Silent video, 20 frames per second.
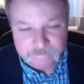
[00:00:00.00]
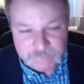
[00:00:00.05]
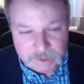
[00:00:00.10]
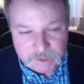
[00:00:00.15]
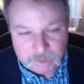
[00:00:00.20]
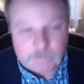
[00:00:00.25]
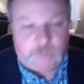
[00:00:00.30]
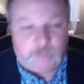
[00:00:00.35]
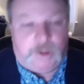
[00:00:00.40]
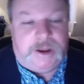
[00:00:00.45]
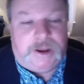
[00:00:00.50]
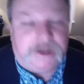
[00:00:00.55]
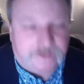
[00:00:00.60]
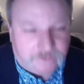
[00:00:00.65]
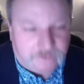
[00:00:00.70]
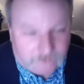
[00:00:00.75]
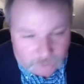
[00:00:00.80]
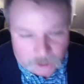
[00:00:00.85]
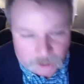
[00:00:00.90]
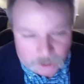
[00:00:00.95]
apply to the
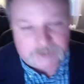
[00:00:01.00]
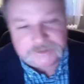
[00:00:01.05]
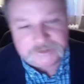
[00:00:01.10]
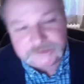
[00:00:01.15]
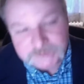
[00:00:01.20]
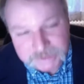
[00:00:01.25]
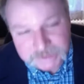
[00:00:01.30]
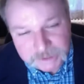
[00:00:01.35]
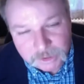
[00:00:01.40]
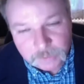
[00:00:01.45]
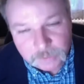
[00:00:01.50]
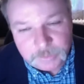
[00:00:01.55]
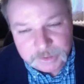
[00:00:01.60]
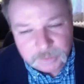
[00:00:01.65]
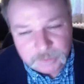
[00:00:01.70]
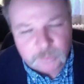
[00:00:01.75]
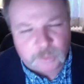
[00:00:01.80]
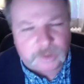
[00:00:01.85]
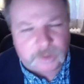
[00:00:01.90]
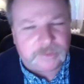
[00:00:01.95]
lodge and, be a
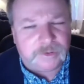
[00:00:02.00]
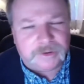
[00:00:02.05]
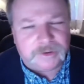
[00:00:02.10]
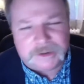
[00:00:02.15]
brother.